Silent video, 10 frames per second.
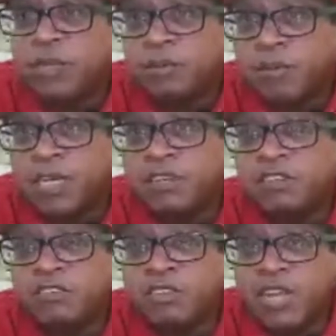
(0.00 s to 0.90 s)
but it
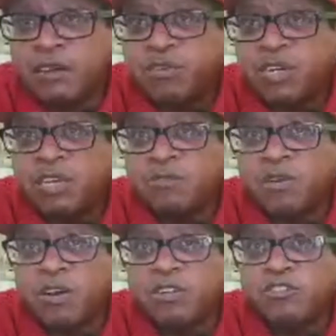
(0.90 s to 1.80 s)
is definitely a
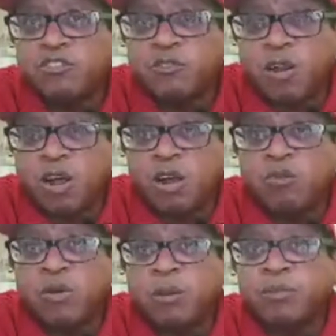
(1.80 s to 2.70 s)
very
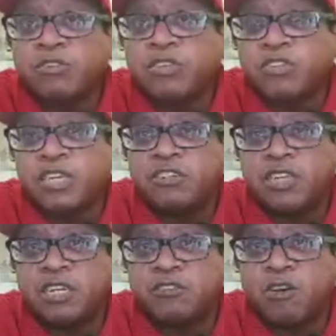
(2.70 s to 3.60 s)
strong
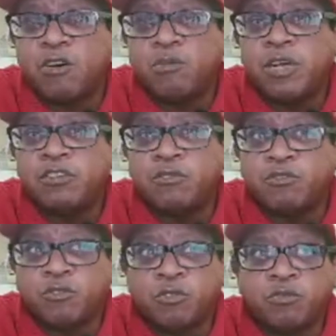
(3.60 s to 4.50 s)
representation, as always, of
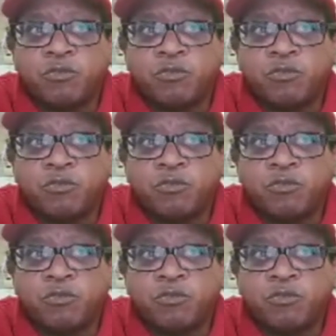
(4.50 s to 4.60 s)
truth.